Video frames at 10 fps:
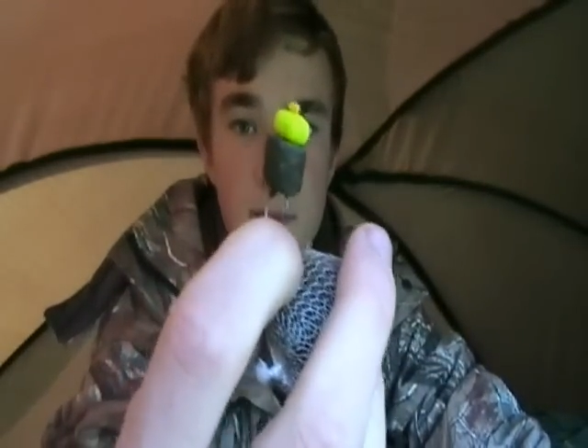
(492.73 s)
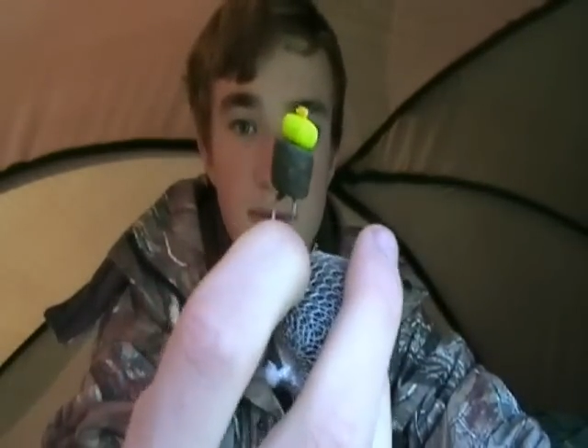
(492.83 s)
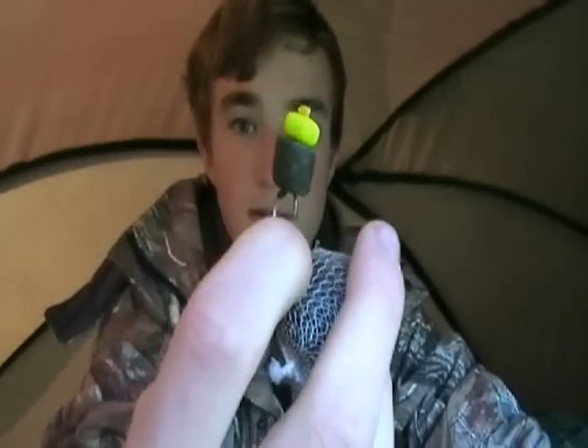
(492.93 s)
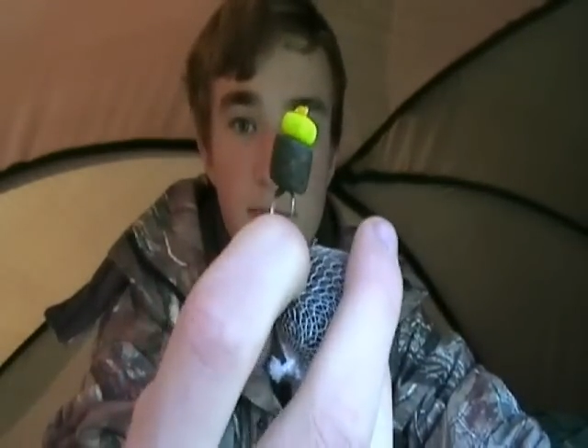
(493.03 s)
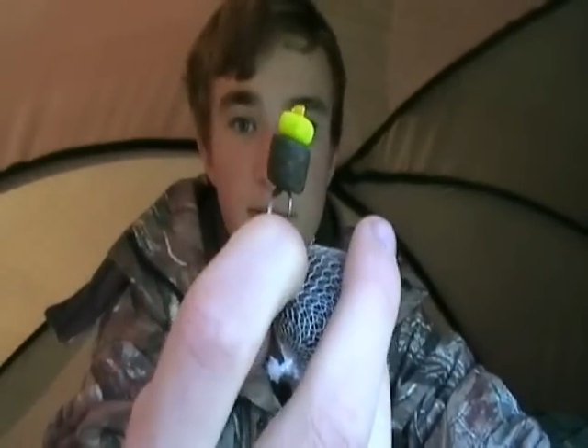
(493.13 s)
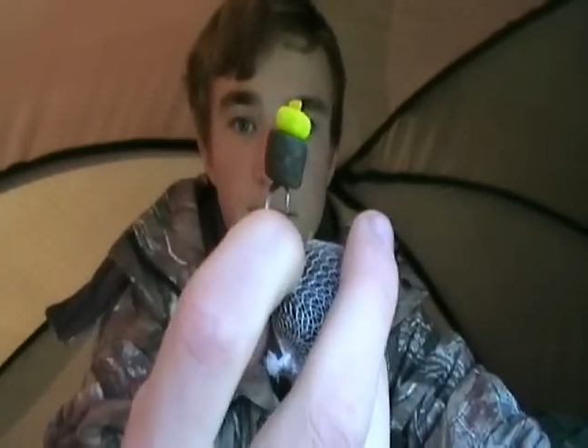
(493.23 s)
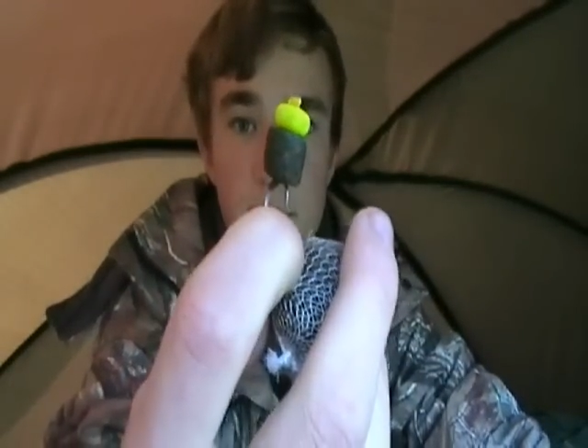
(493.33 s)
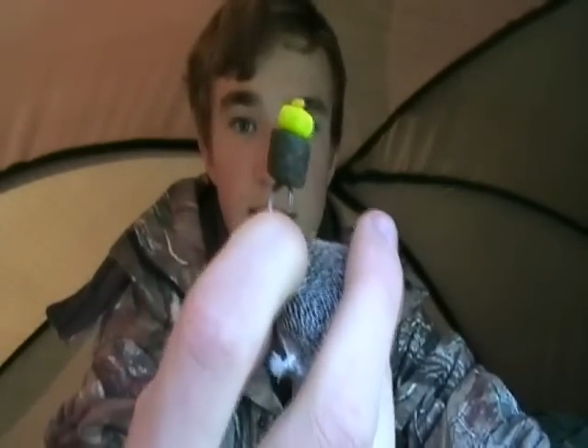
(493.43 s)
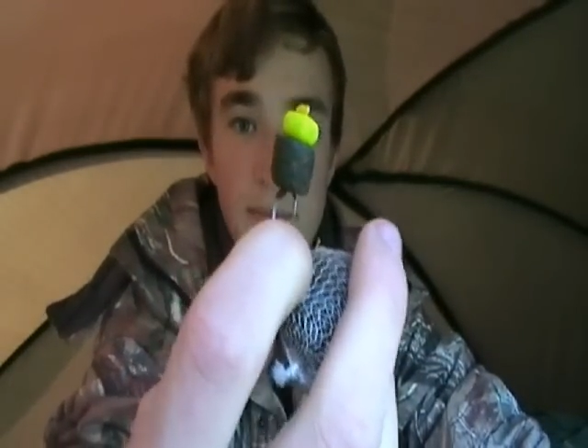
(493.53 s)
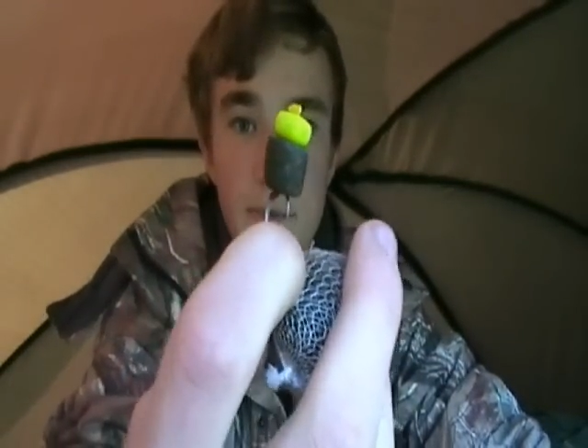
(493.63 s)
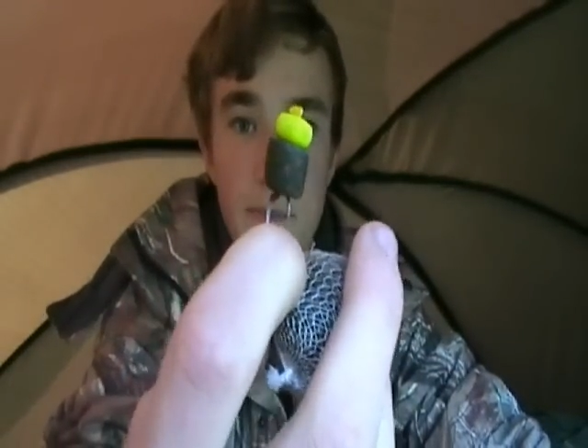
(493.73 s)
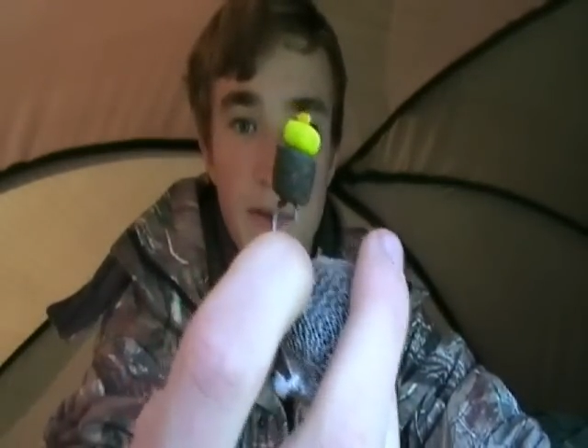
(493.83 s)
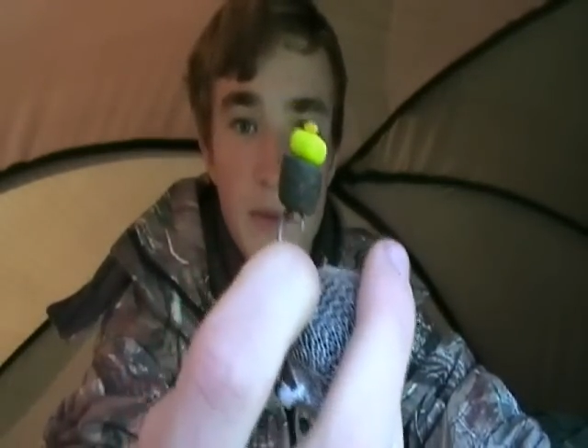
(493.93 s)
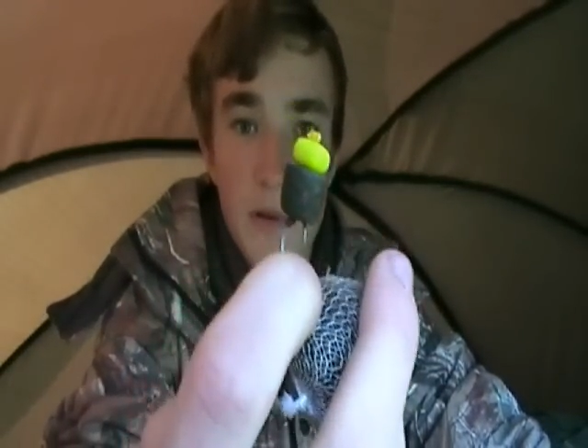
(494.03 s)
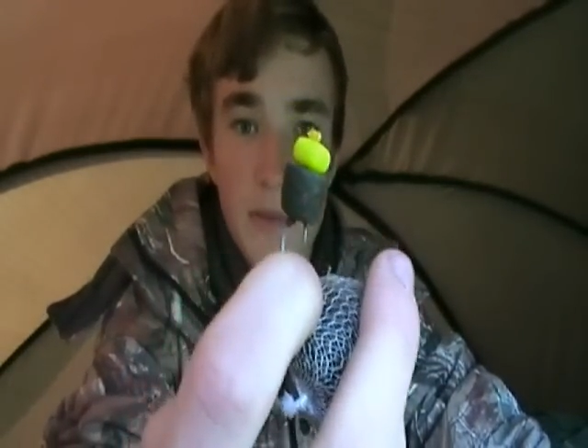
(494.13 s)
12mm tip with a
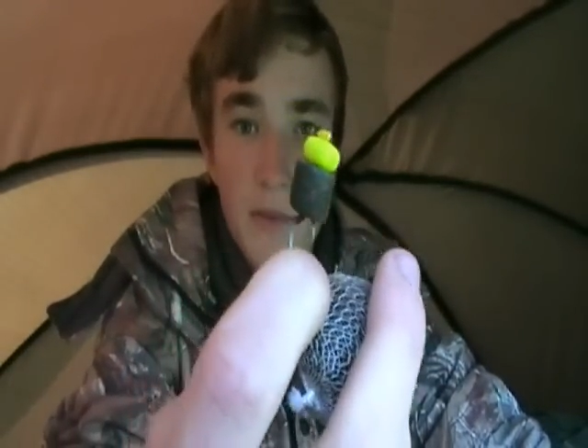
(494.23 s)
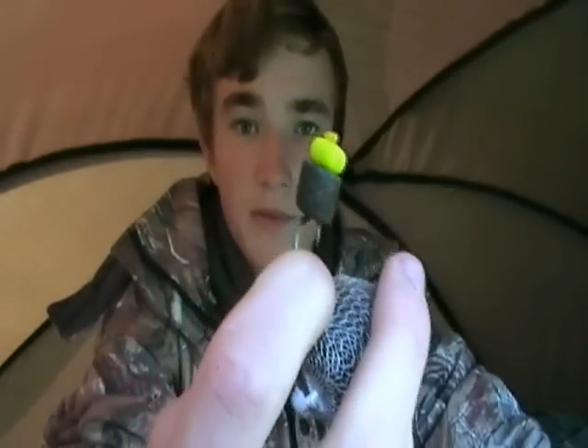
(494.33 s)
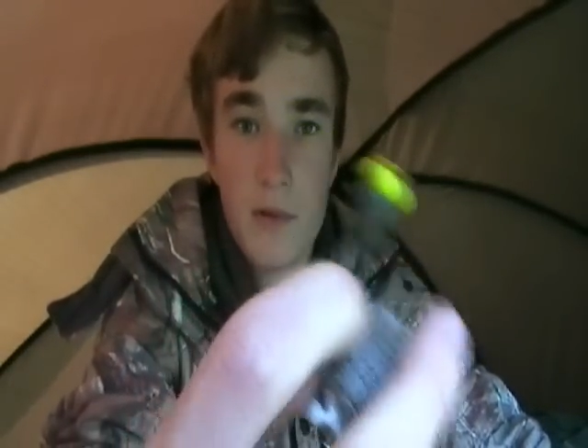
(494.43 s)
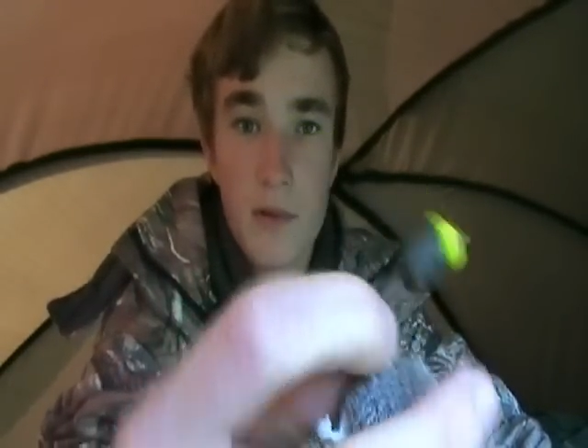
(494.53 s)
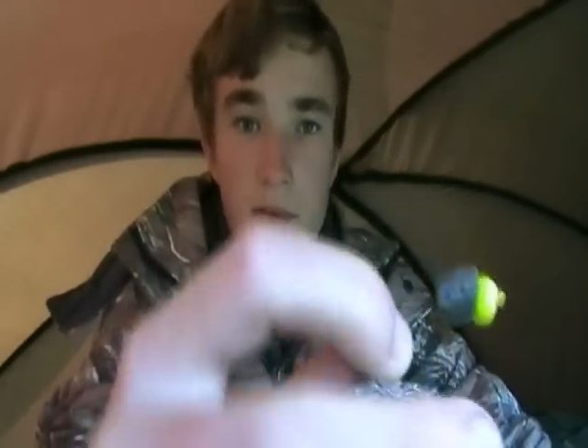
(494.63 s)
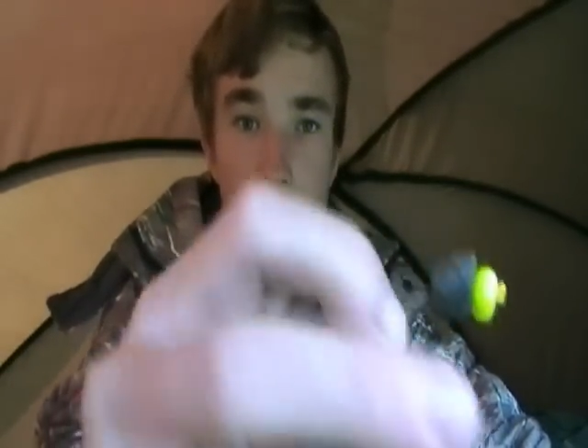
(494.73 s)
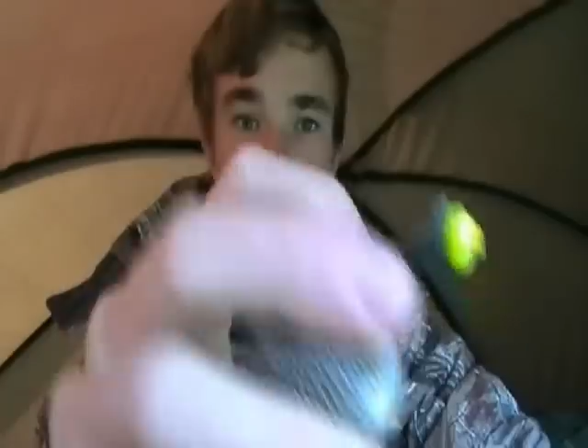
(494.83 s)
piece of pop-up corn,